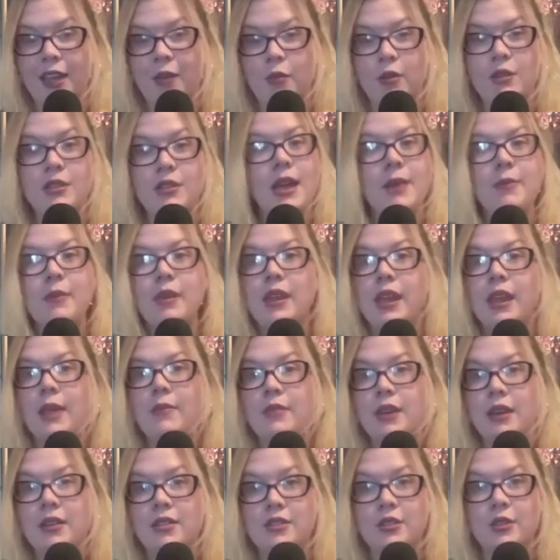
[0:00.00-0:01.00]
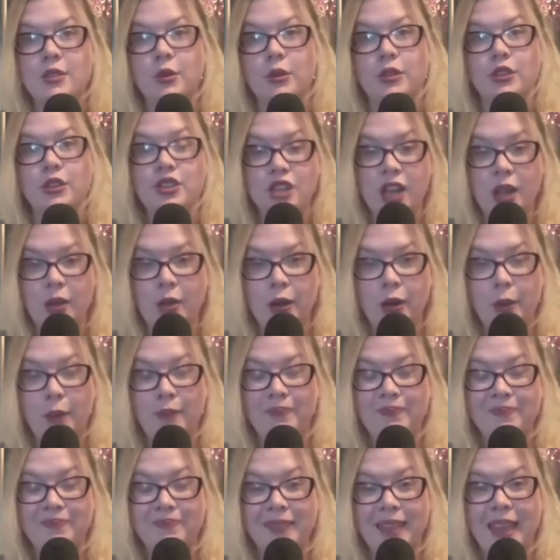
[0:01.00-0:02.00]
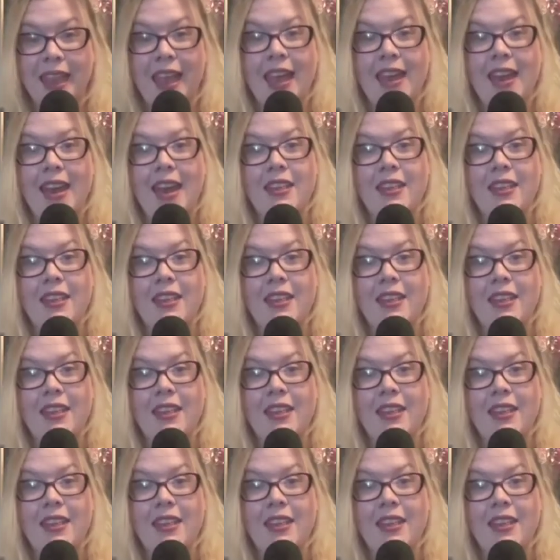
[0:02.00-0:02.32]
one time he came down as a golden shower. And I